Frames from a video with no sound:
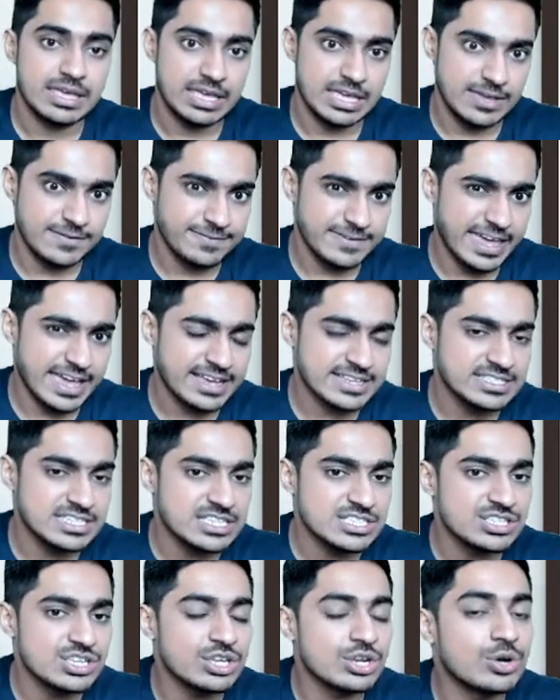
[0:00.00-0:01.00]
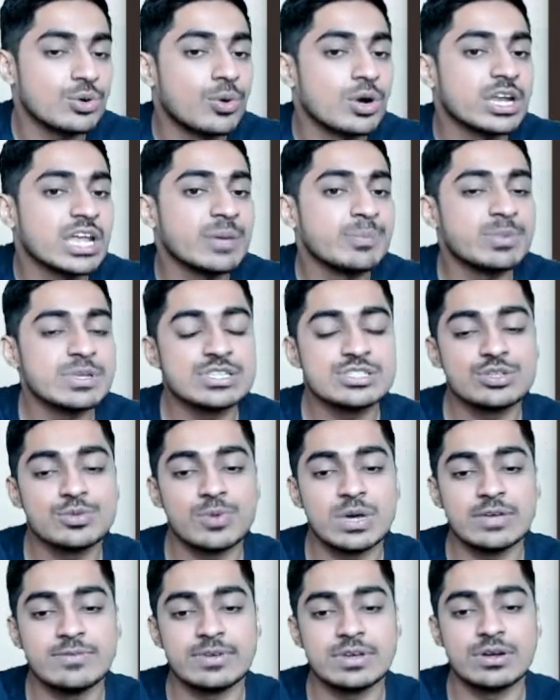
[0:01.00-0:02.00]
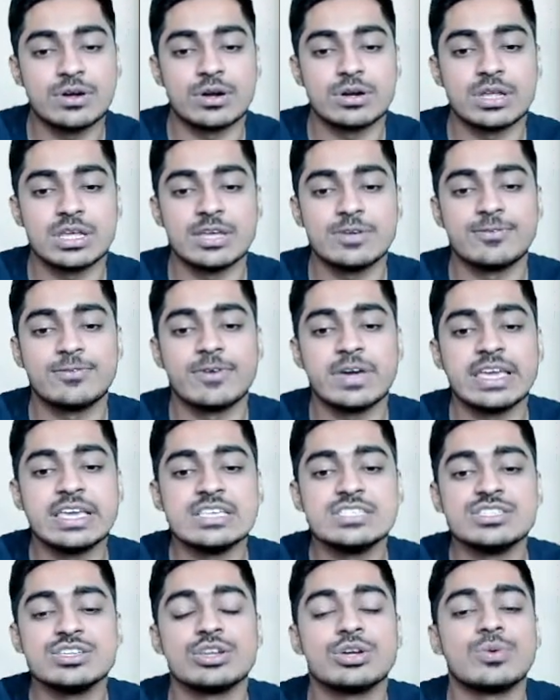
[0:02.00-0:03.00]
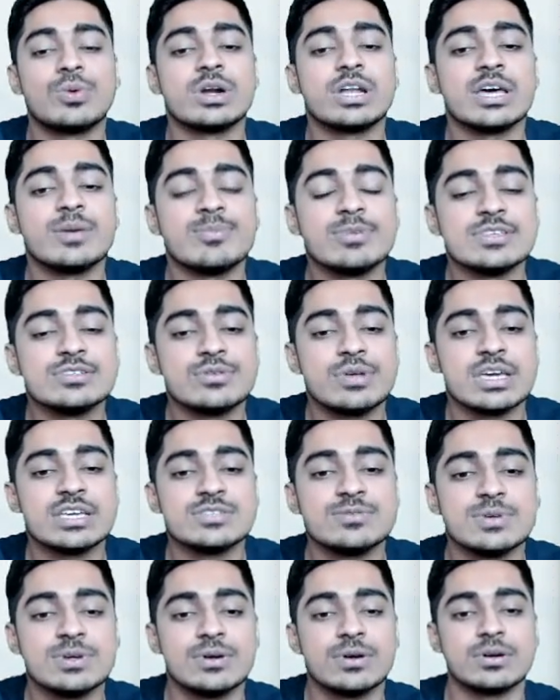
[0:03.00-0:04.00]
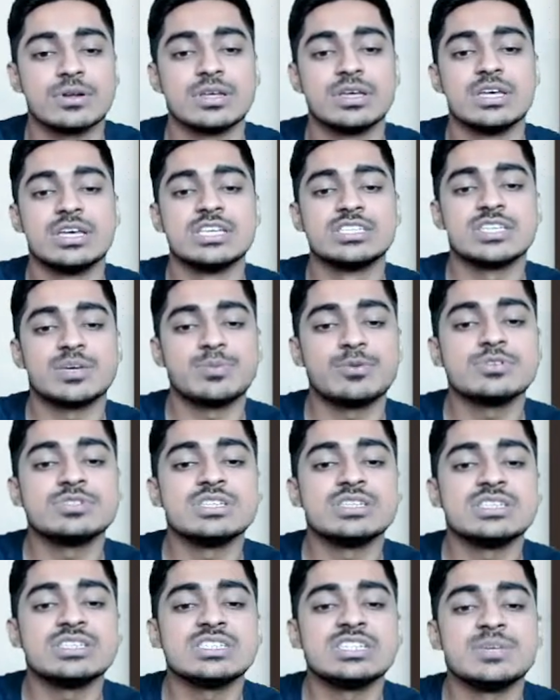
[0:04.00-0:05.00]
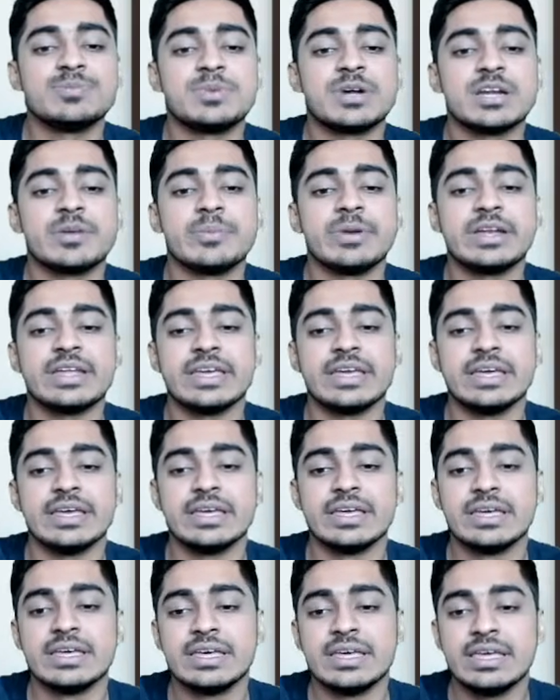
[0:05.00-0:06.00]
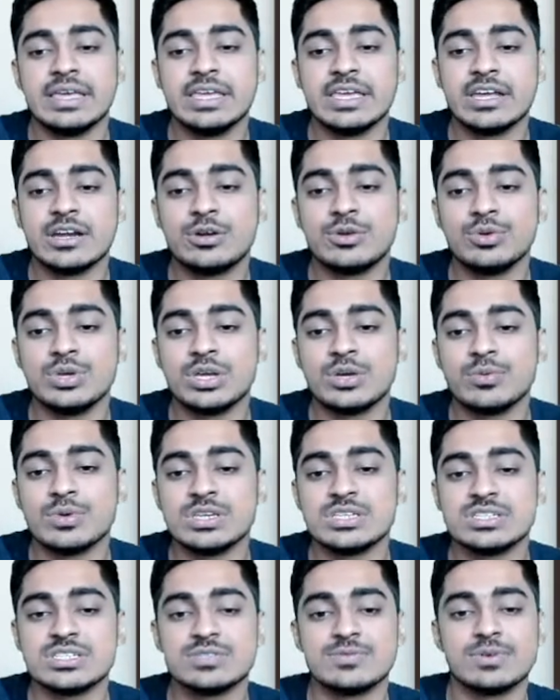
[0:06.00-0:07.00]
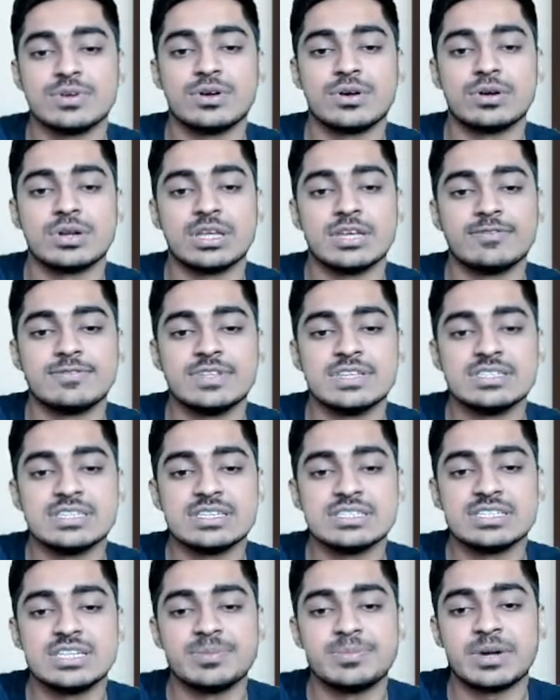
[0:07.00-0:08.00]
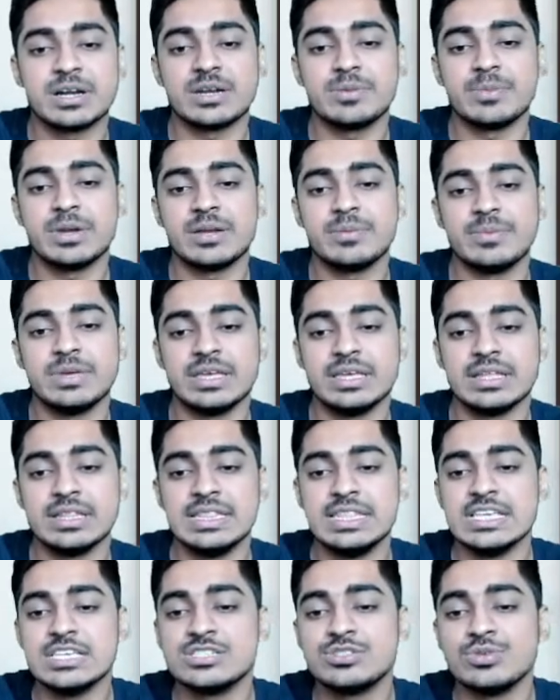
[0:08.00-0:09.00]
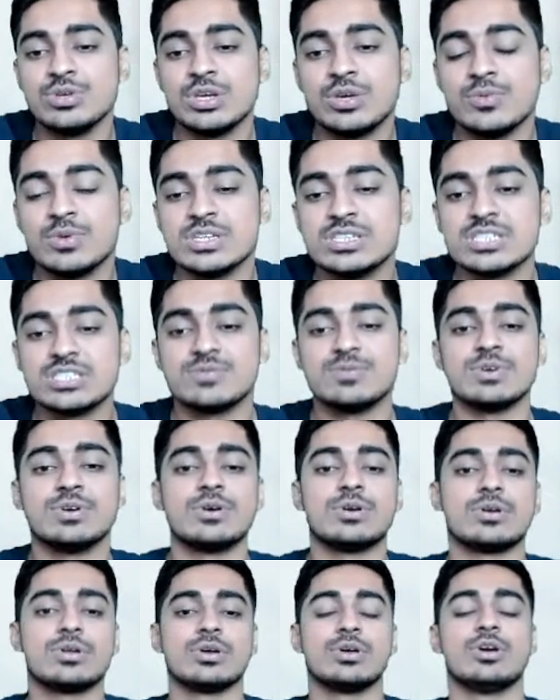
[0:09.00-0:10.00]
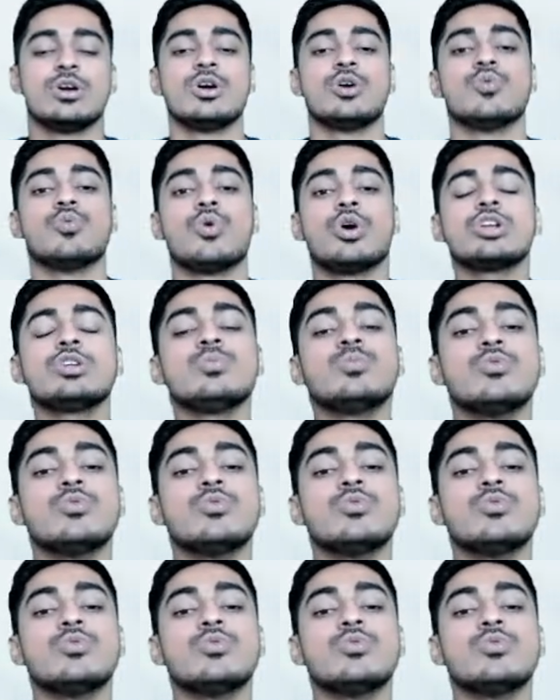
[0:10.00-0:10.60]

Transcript: if X is 0, what happens to Y we got? If Y is 0, what happens to X we got? Suppose this is department A. Here two equations we got. If this is department B, these two equations we got. What